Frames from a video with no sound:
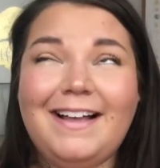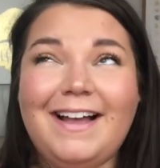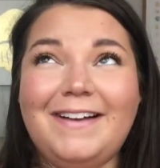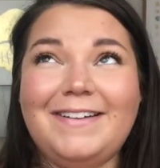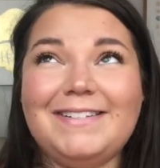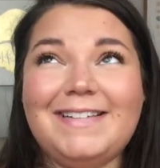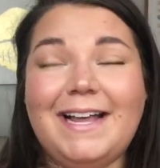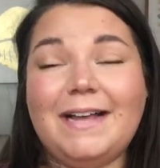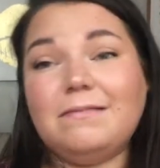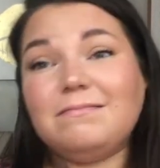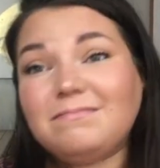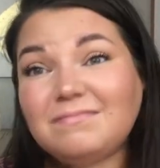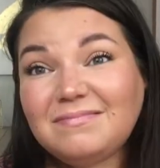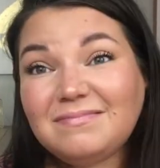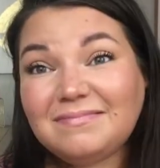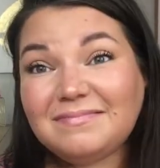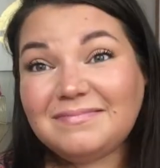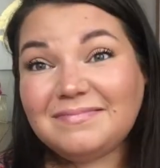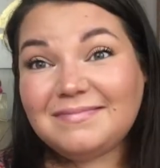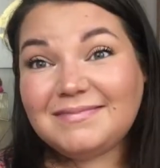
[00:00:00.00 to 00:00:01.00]
I was like,
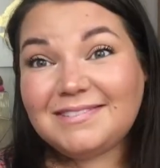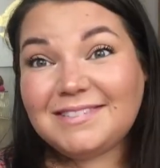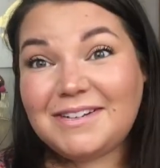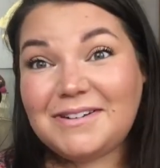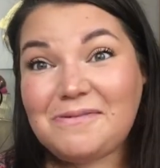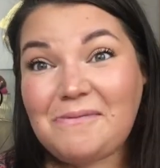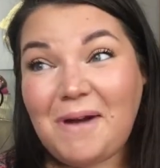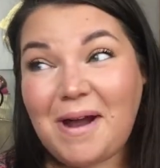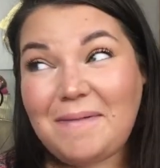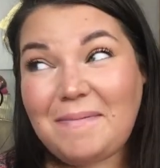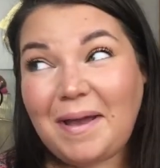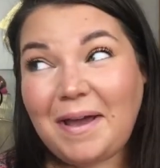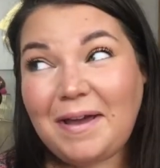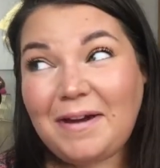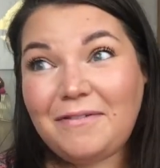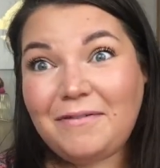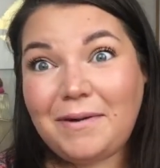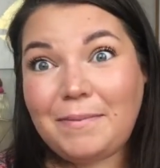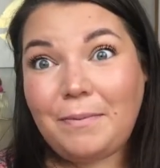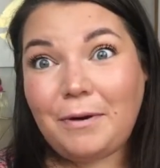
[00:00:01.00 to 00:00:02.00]
mm, why am I
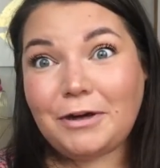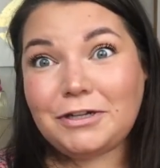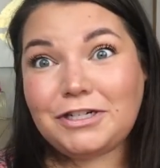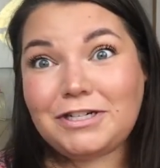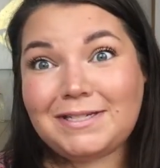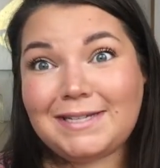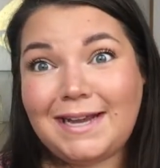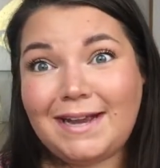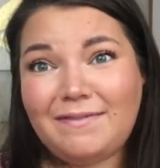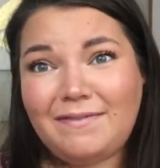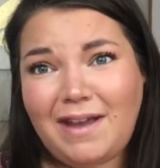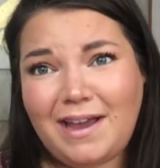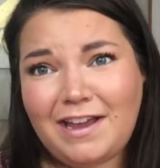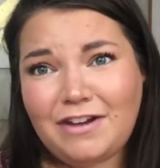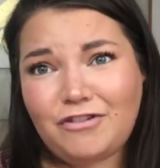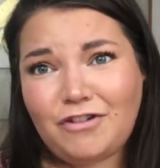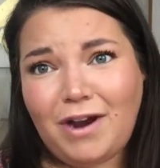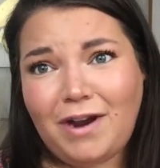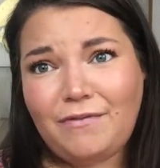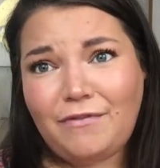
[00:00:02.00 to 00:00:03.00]
gonna repurchase it if I
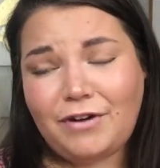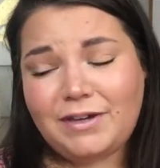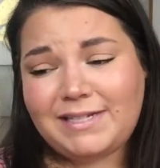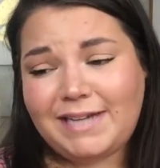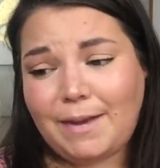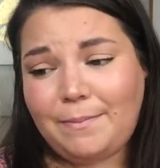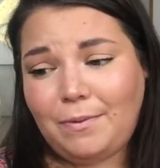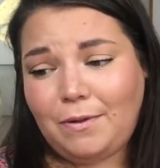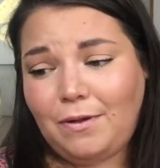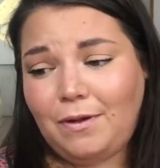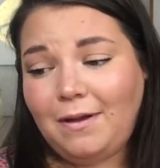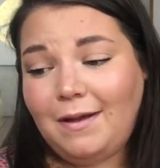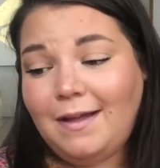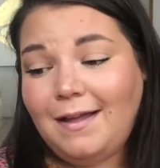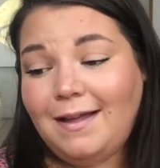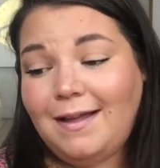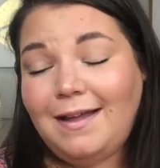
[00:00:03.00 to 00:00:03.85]
can try a free sample?